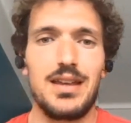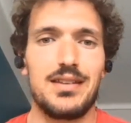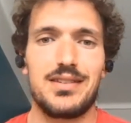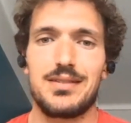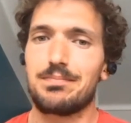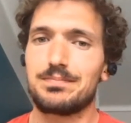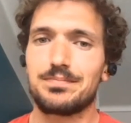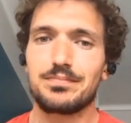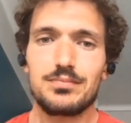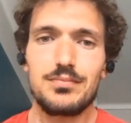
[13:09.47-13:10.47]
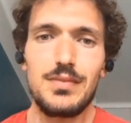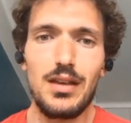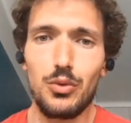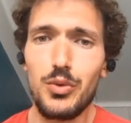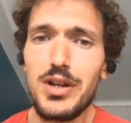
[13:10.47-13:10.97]
It's
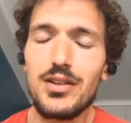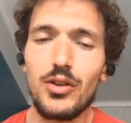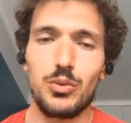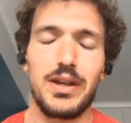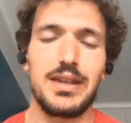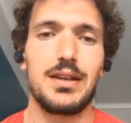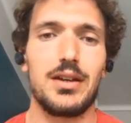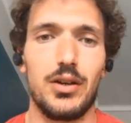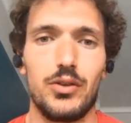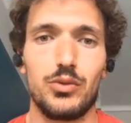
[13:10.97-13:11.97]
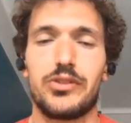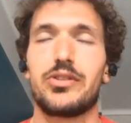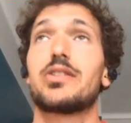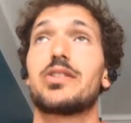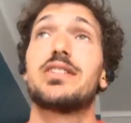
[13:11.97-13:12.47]
really not a way to
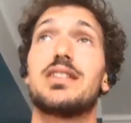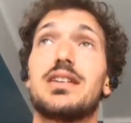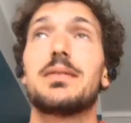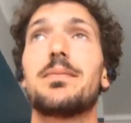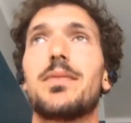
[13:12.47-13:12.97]
succeed